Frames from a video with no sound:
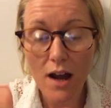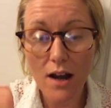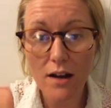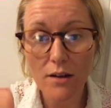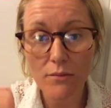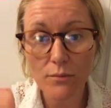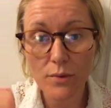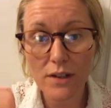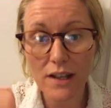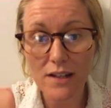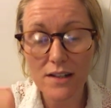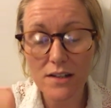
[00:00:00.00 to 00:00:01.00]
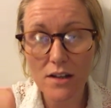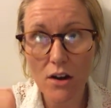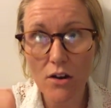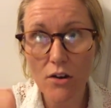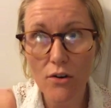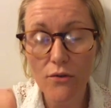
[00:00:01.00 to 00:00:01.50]
we're going to
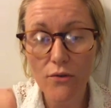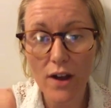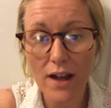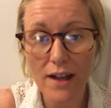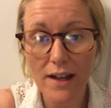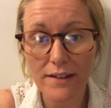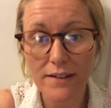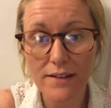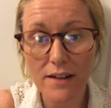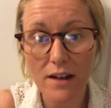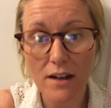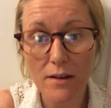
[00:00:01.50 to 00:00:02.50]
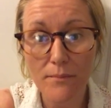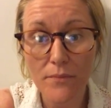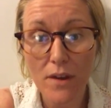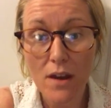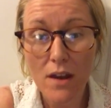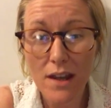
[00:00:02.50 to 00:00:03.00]
start off and
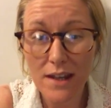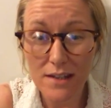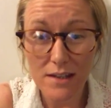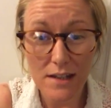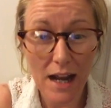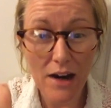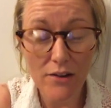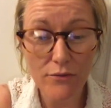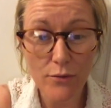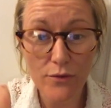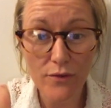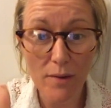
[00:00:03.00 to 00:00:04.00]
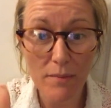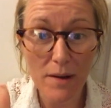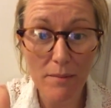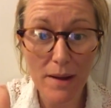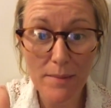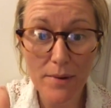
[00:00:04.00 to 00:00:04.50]
it's an hour and
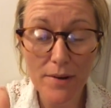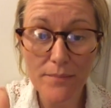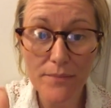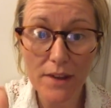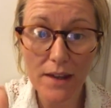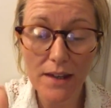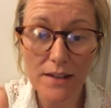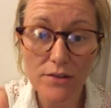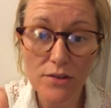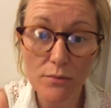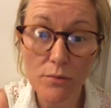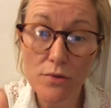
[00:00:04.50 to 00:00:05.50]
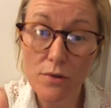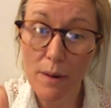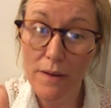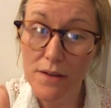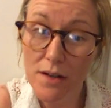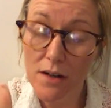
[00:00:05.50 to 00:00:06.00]
45-minute paper. And so we'll talk
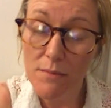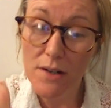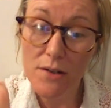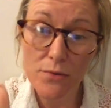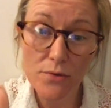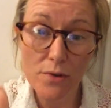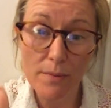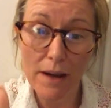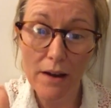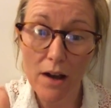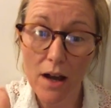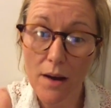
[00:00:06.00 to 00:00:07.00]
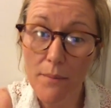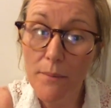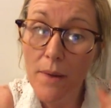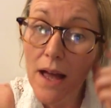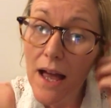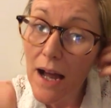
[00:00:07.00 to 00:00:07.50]
about the timings, we'll talk about
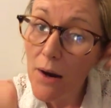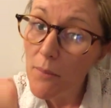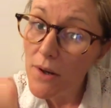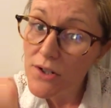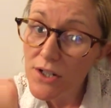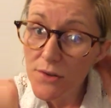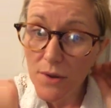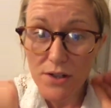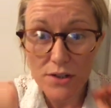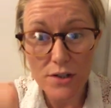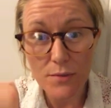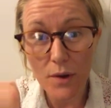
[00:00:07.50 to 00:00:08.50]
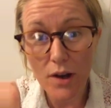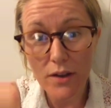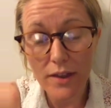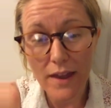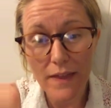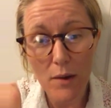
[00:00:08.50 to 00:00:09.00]
how much each question is
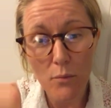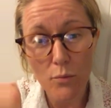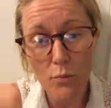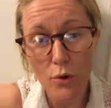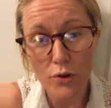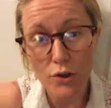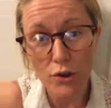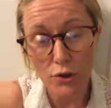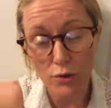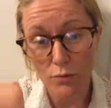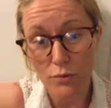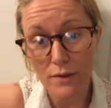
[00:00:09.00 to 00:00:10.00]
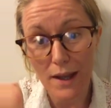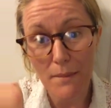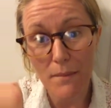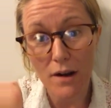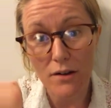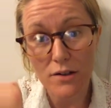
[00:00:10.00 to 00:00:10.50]
worth, and then what you will
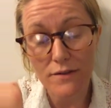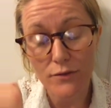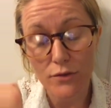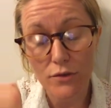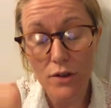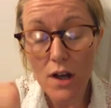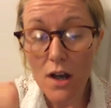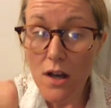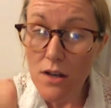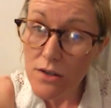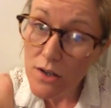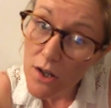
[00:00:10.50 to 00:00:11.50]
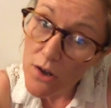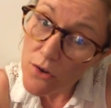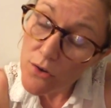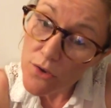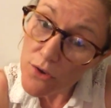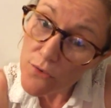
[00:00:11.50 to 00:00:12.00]
get marks for.
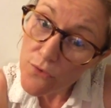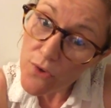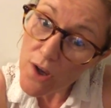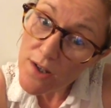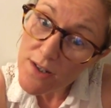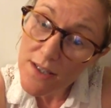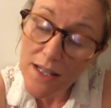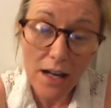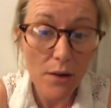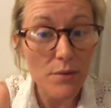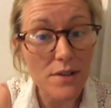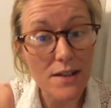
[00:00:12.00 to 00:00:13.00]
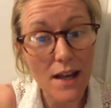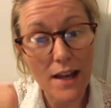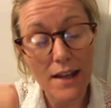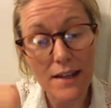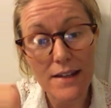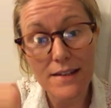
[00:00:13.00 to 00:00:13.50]
So the first thing I would
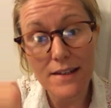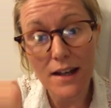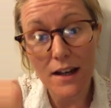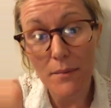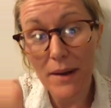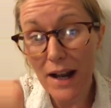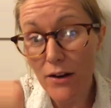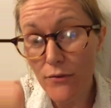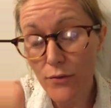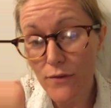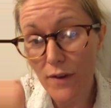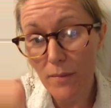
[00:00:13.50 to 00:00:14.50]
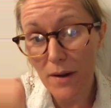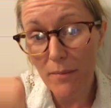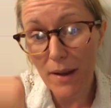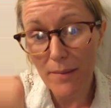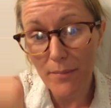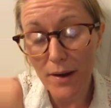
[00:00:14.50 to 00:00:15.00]
say is an hour and 45-minute
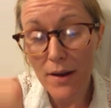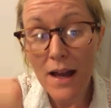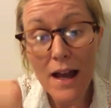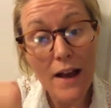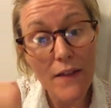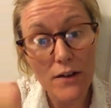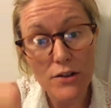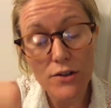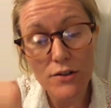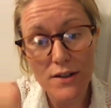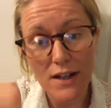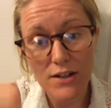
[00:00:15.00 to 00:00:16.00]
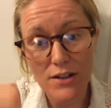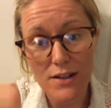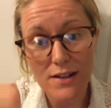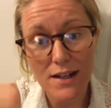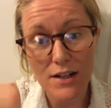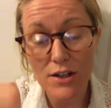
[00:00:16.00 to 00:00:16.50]
paper, and there are two
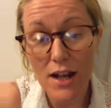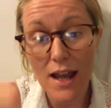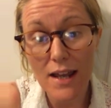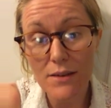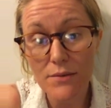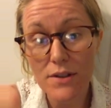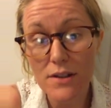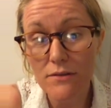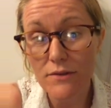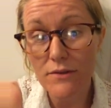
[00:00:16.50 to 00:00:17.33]
sections. Section A, which is